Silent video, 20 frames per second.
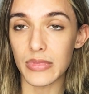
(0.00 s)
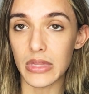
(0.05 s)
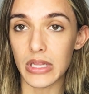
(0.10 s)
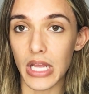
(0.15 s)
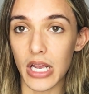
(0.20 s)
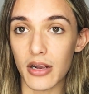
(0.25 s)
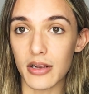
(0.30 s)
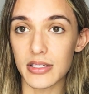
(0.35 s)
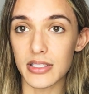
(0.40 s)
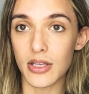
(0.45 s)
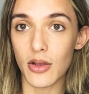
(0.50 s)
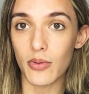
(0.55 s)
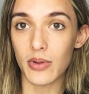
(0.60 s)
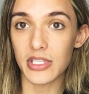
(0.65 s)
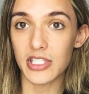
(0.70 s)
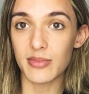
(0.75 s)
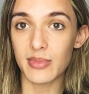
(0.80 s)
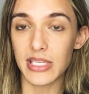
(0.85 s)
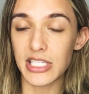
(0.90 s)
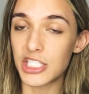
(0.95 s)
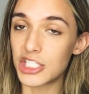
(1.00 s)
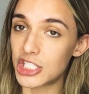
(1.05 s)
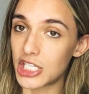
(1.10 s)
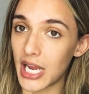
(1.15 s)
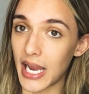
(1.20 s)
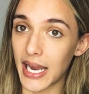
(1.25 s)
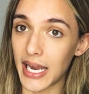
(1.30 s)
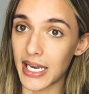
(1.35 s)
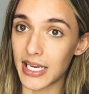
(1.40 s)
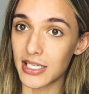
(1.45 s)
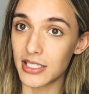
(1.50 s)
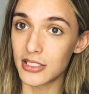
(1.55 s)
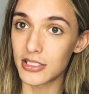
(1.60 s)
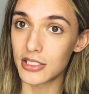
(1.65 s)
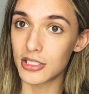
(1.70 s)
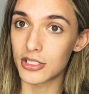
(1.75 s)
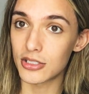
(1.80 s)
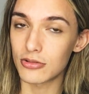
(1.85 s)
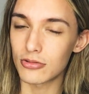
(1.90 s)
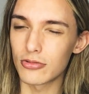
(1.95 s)
there is going to be
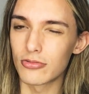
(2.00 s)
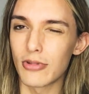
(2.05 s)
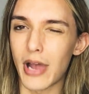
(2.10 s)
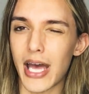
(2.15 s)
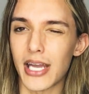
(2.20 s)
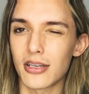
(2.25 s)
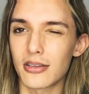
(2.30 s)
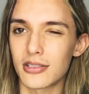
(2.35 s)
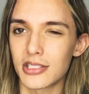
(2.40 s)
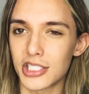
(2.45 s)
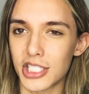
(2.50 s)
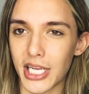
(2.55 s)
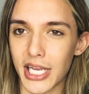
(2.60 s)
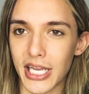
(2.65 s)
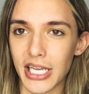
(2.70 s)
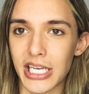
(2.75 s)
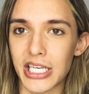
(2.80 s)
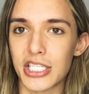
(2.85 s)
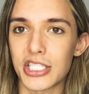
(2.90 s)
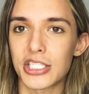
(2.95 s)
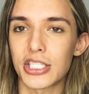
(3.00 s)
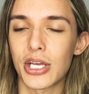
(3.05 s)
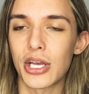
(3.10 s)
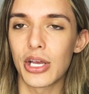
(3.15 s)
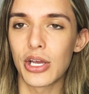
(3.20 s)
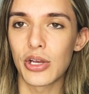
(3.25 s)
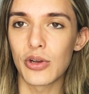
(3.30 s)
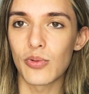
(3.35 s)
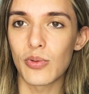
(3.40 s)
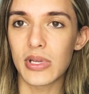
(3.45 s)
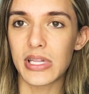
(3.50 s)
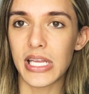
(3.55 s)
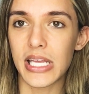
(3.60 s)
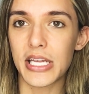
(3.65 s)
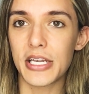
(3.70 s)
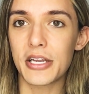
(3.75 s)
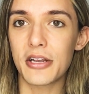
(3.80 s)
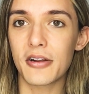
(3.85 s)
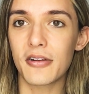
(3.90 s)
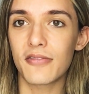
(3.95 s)
change, radical change
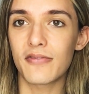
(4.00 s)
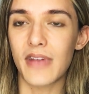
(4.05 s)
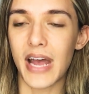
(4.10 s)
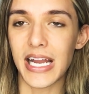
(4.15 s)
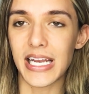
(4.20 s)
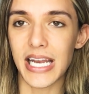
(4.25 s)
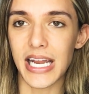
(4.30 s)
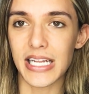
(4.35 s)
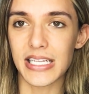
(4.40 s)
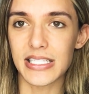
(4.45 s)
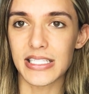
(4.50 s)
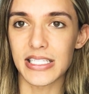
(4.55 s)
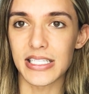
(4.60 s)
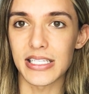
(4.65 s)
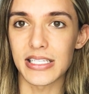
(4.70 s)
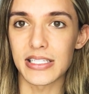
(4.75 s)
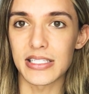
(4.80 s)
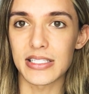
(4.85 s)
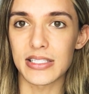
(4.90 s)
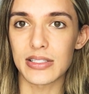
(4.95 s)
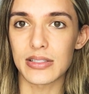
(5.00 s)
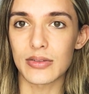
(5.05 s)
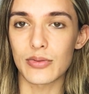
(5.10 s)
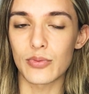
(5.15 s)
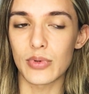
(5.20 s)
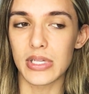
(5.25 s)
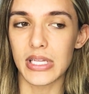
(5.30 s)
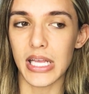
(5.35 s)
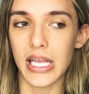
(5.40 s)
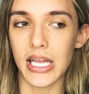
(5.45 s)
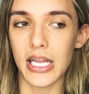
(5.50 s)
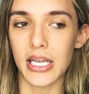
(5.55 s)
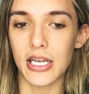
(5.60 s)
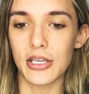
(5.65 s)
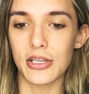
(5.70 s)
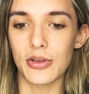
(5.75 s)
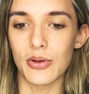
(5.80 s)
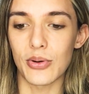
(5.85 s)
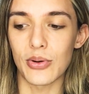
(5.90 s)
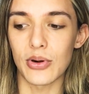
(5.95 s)
within your finances,
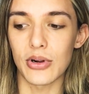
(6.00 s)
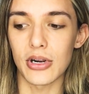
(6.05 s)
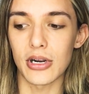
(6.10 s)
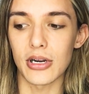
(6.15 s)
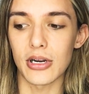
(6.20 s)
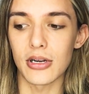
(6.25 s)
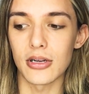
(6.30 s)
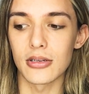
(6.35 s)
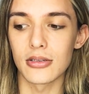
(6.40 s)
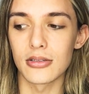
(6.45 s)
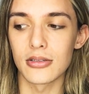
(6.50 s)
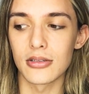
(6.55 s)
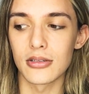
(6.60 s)
within your